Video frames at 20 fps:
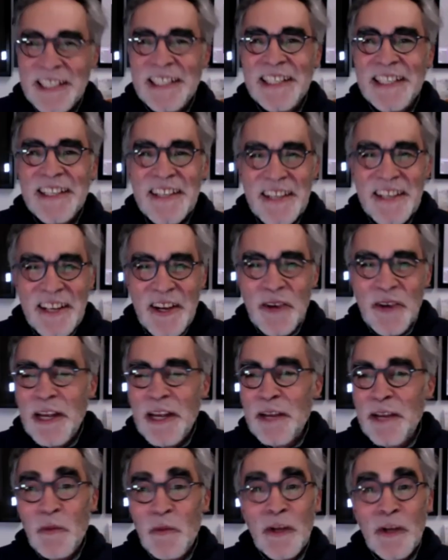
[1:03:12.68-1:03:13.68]
it. All
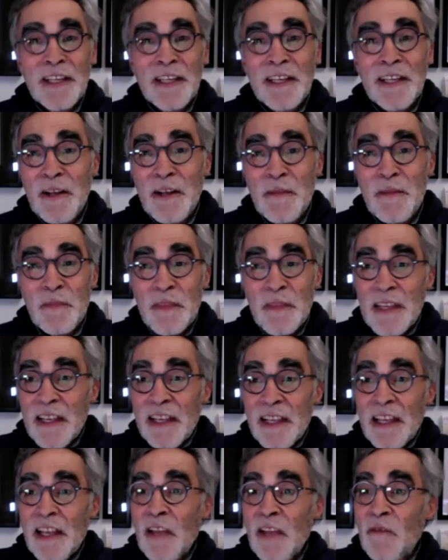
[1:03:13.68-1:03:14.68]
right, well, uh,
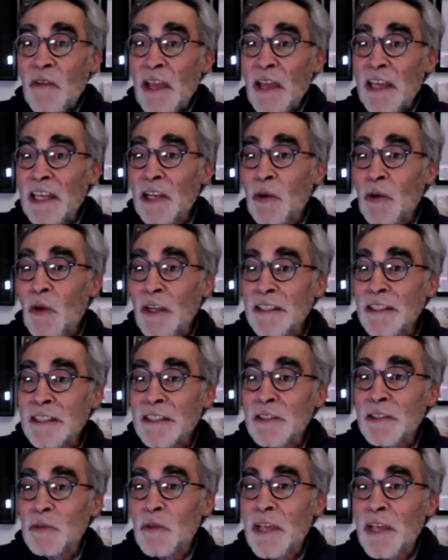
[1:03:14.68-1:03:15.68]
if any
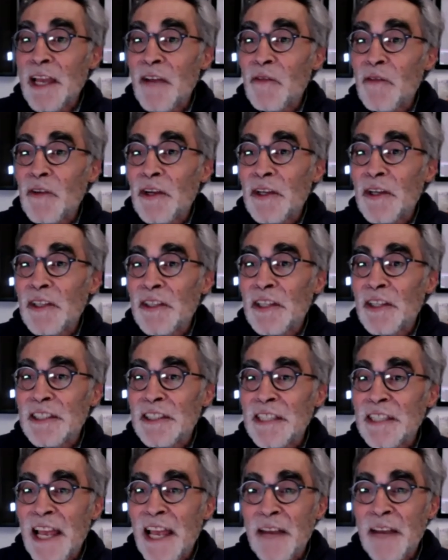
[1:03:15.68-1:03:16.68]
questions, we have uh, the
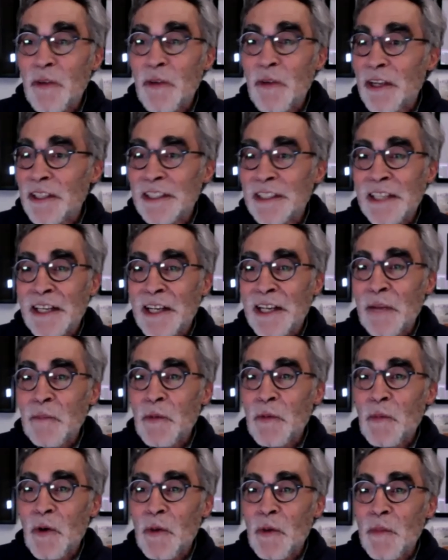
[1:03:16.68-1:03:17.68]
chat. A, uh, a
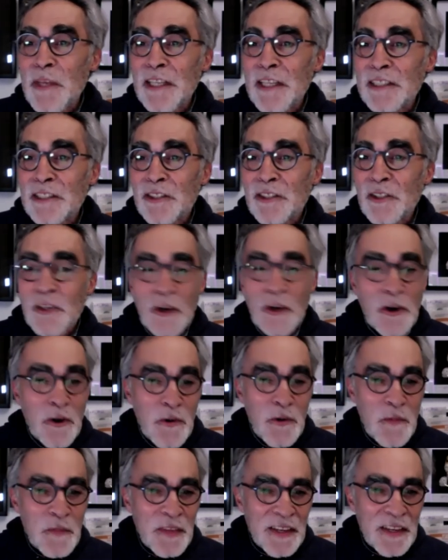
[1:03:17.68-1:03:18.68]
couple more minutes to
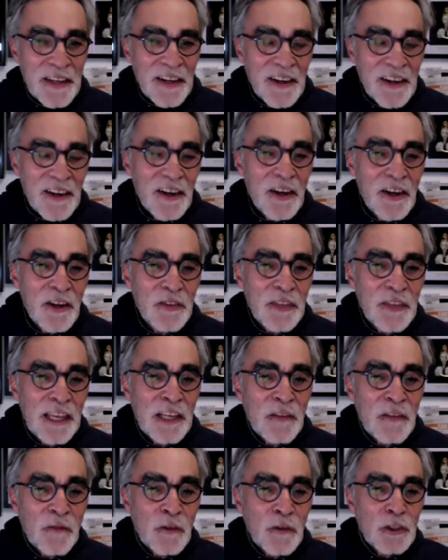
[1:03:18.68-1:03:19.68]
go. Uh,
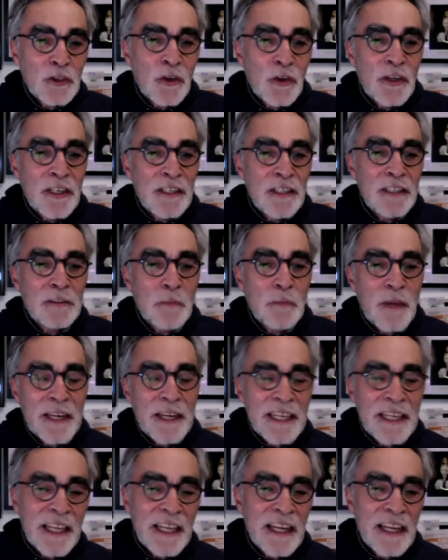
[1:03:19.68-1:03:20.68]
thank you for joining us,
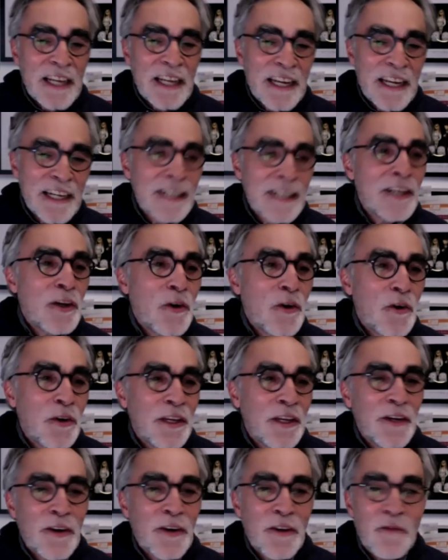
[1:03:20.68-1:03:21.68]
Maria Carrillo,
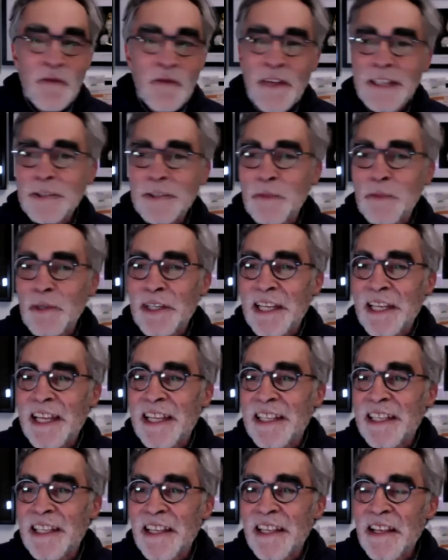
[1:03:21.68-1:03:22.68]
here on Facebook
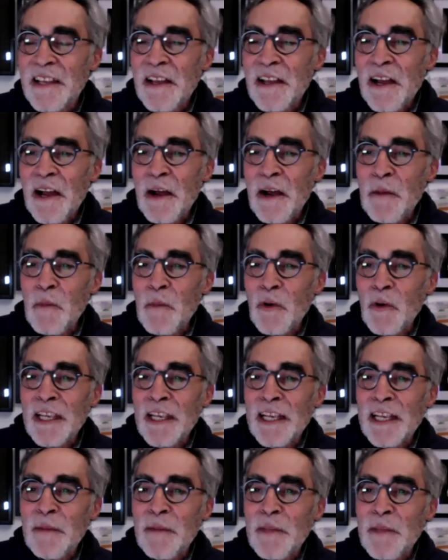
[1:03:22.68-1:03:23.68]
land. Uh,
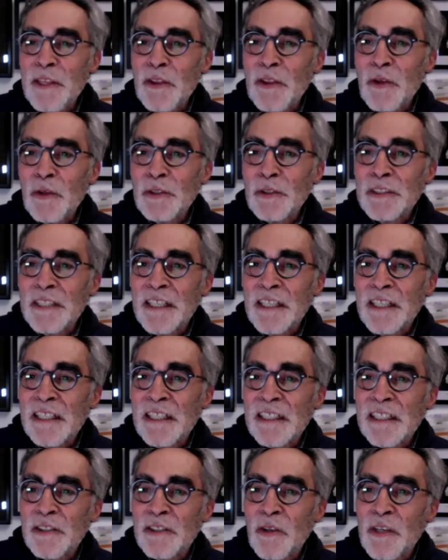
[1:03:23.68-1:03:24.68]
Monica Mendoza,
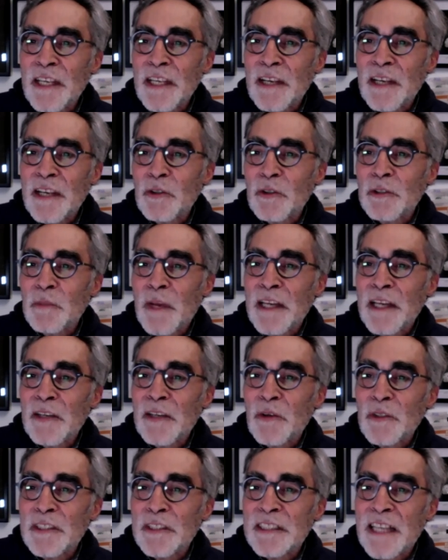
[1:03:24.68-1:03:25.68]
Sonia Guzman
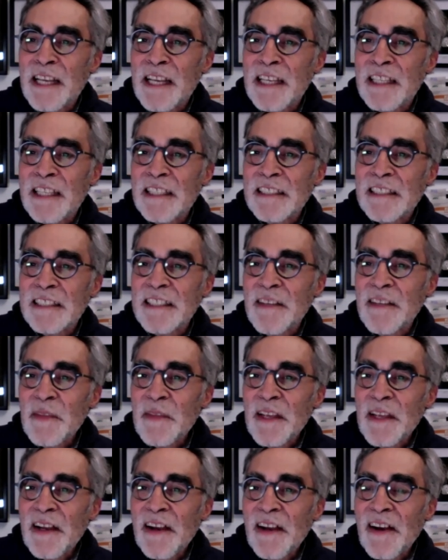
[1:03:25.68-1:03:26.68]
Gonzalez,
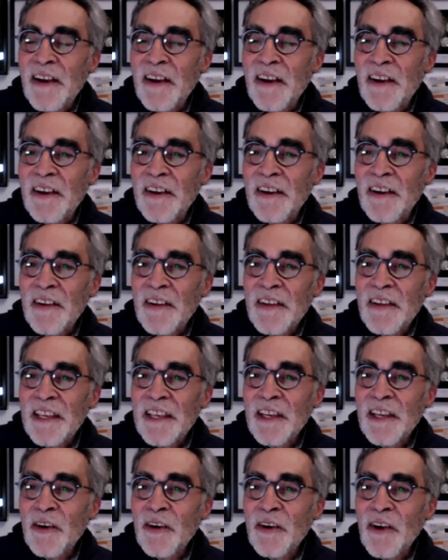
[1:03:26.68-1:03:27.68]
uh,
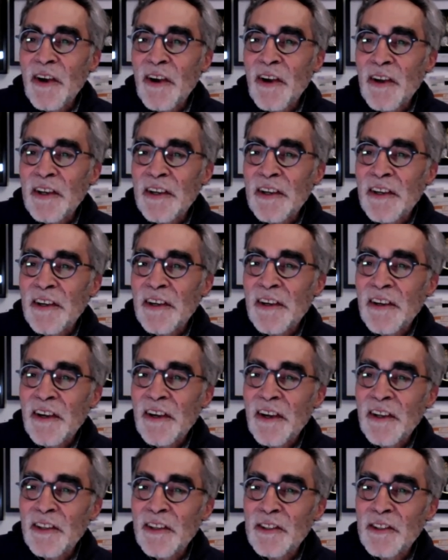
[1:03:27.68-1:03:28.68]
here on uh,
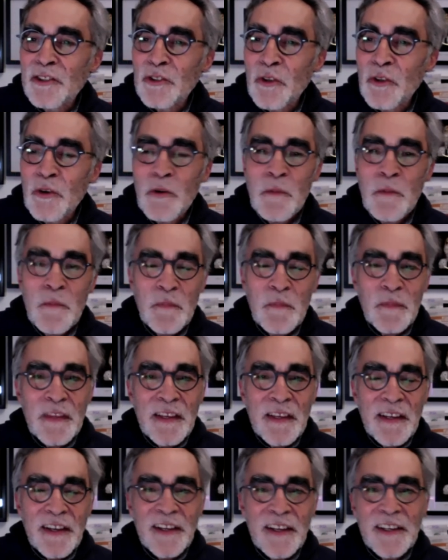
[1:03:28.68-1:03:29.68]
on Zoom.
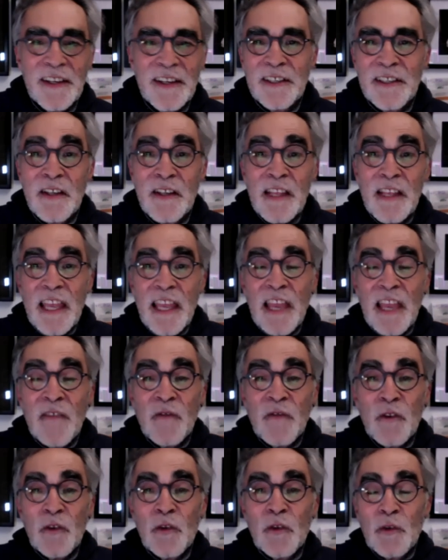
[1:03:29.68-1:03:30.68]
Uh, if
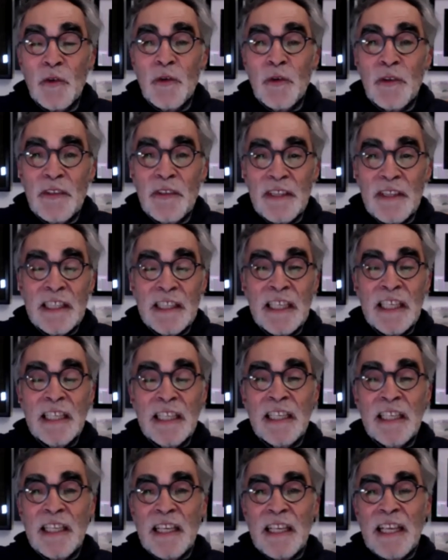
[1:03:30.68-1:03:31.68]
you
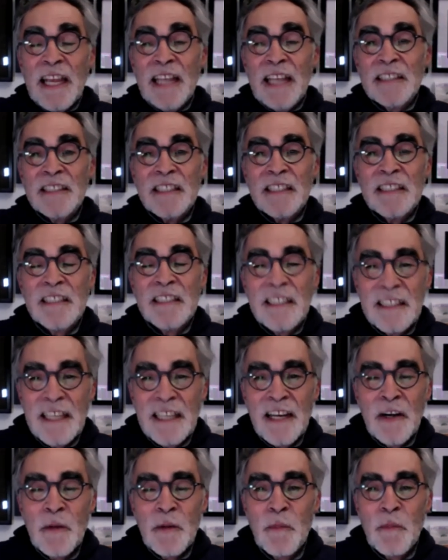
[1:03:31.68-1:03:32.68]
didn't catch this
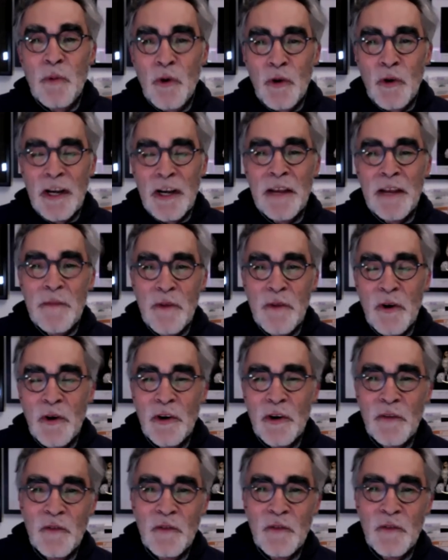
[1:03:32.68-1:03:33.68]
entire program,
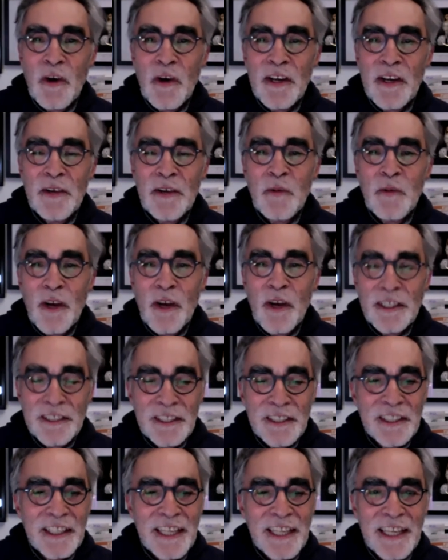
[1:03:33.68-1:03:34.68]
or if you want to watch
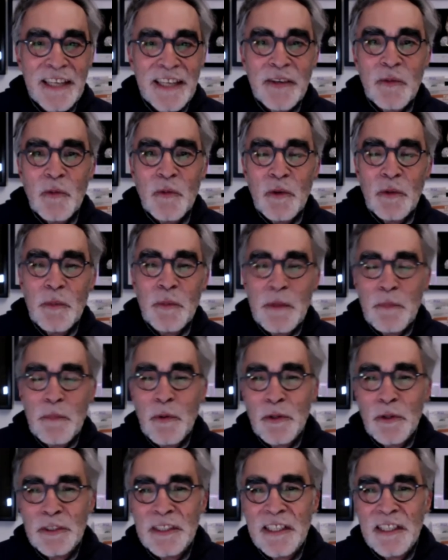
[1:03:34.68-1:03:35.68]
it again, we'll be
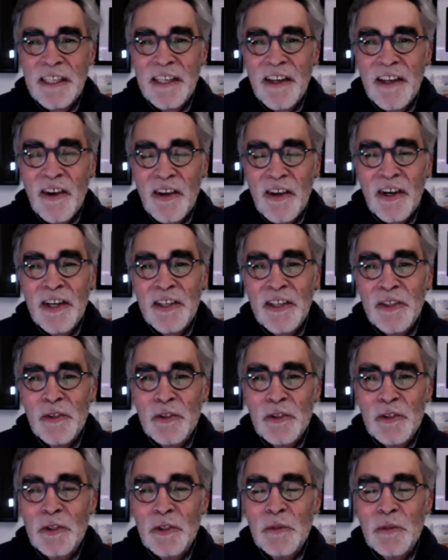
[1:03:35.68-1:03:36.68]
posting it on our
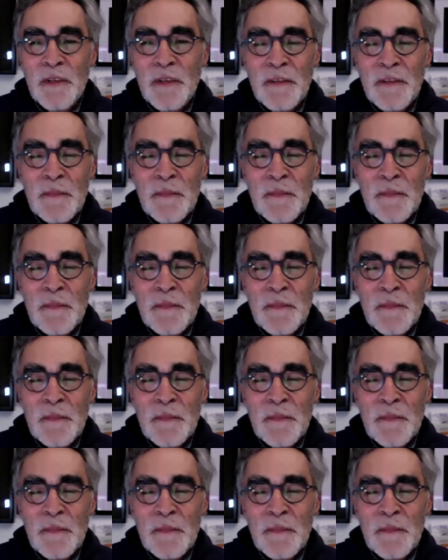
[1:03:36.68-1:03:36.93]
YouTube